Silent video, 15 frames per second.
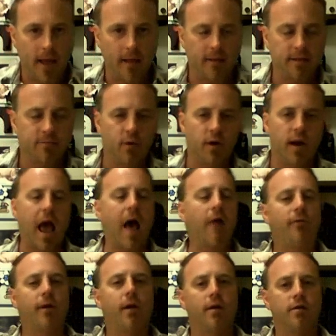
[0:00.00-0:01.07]
at least put it
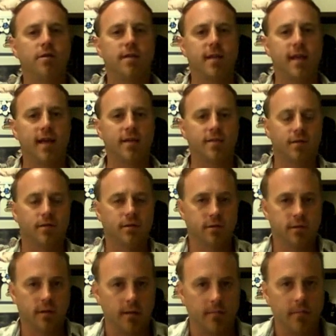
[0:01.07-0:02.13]
out there just in case
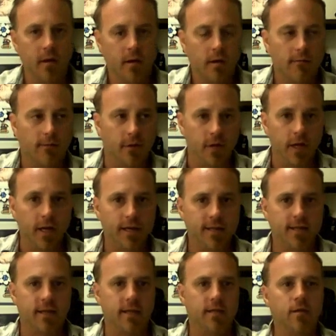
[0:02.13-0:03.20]
there's some
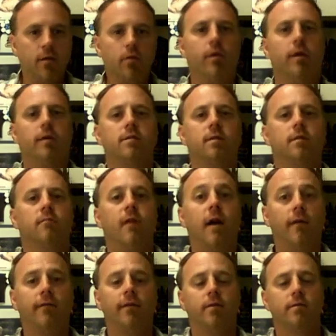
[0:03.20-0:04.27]
validity to it, some
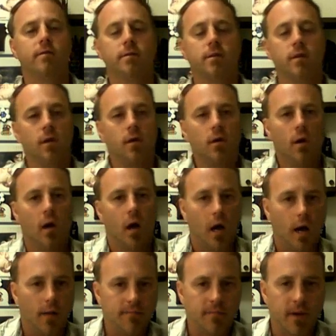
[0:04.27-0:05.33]
relevance.
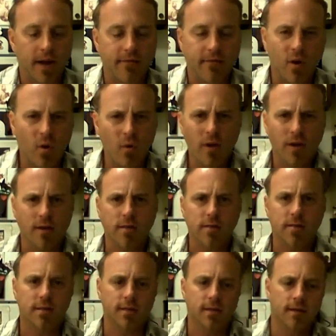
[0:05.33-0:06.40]
But I've
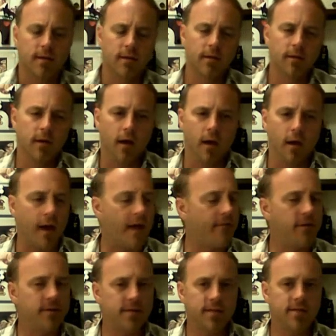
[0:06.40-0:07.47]
noticed
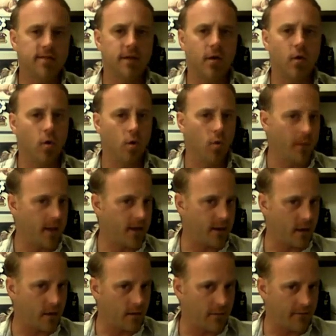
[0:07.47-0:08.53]
ever since the whole
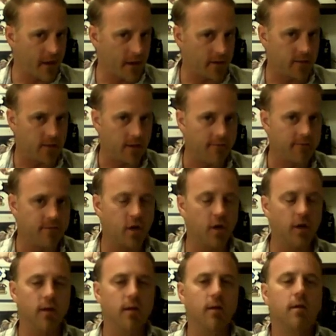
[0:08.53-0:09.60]
Mandela effect stuff
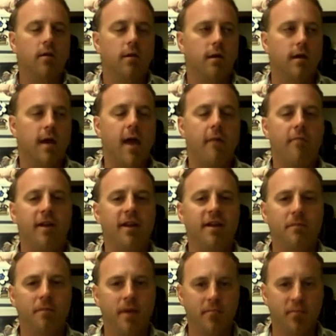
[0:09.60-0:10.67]
started happening
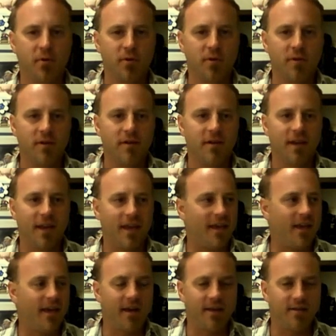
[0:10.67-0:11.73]
to people,
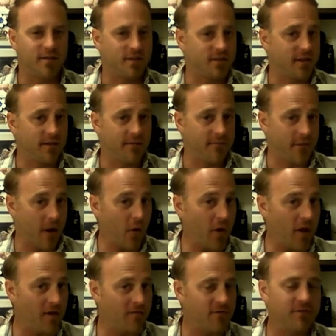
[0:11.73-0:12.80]
and it's just a
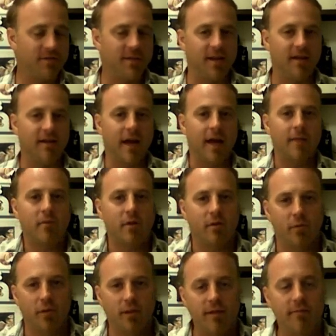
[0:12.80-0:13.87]
very interesting time
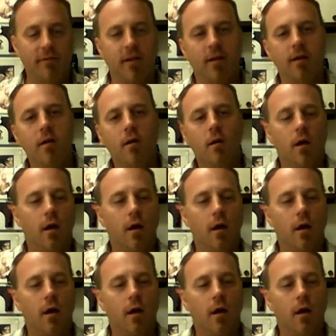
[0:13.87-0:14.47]
period we live in.